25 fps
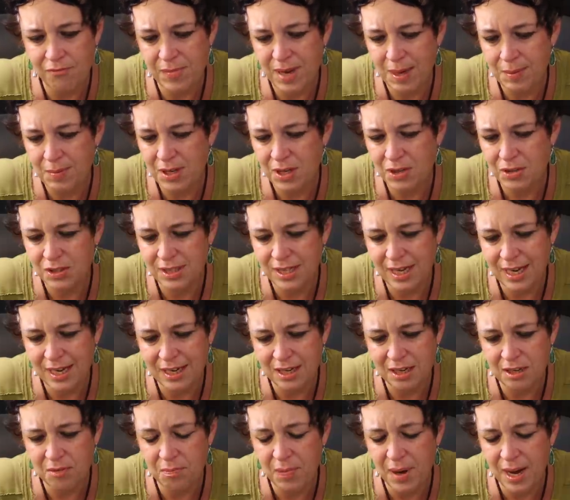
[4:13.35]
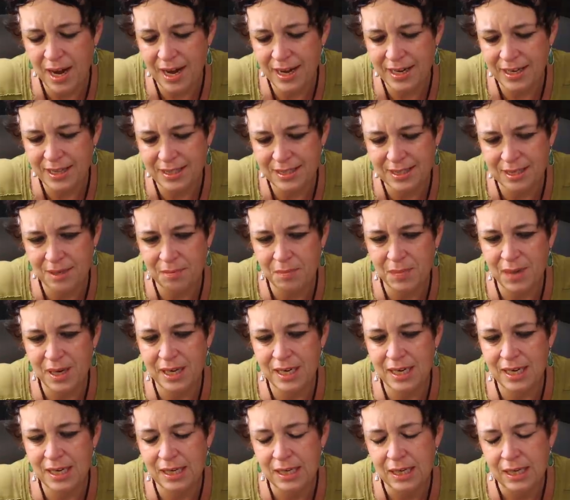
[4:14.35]
Maybe you're saying goodbye to
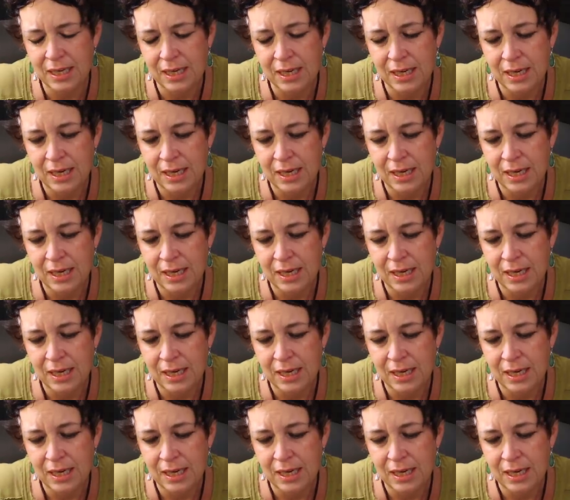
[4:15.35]
somebody,